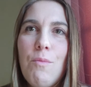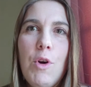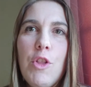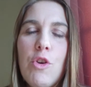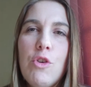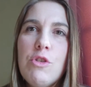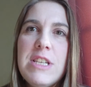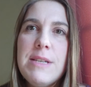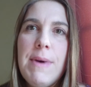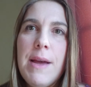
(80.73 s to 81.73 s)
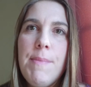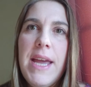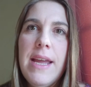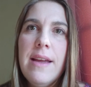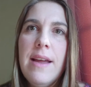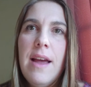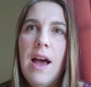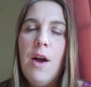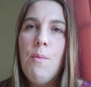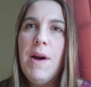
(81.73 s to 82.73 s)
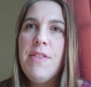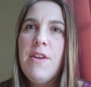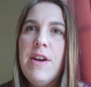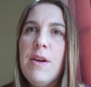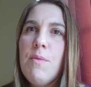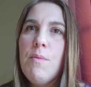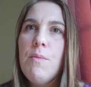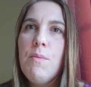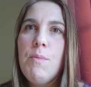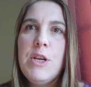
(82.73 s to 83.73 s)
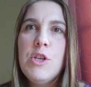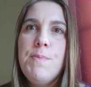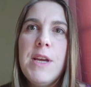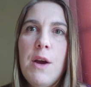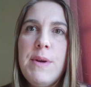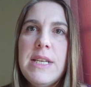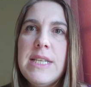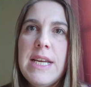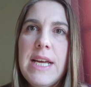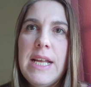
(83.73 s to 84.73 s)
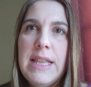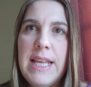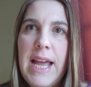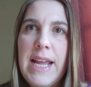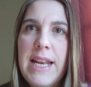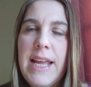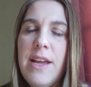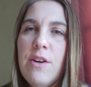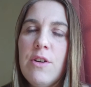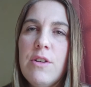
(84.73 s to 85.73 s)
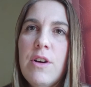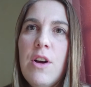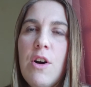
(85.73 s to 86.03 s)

what the causes might be and whether we should be going to the A&E or